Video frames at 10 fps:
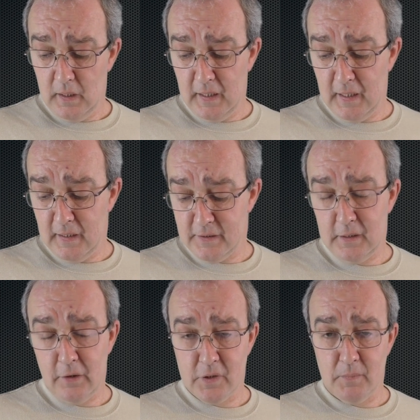so,
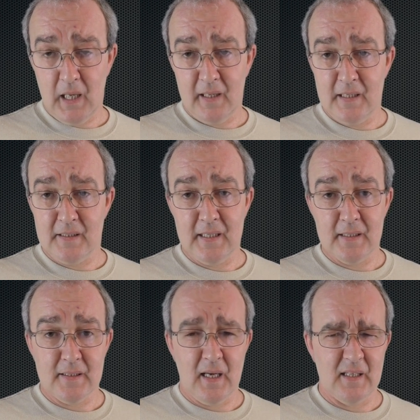you know, some like these
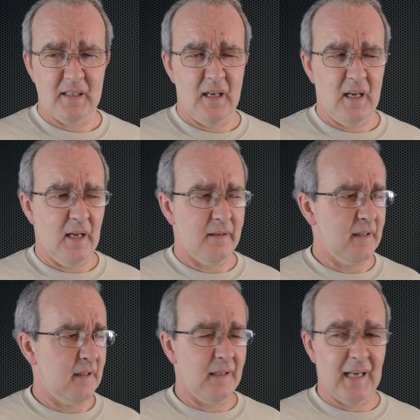deal sites,
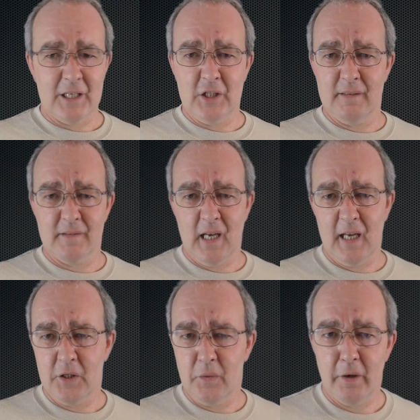they actually
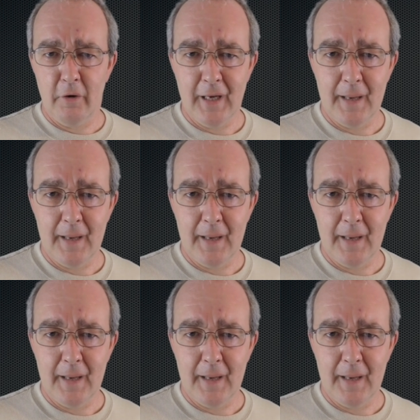started doing their own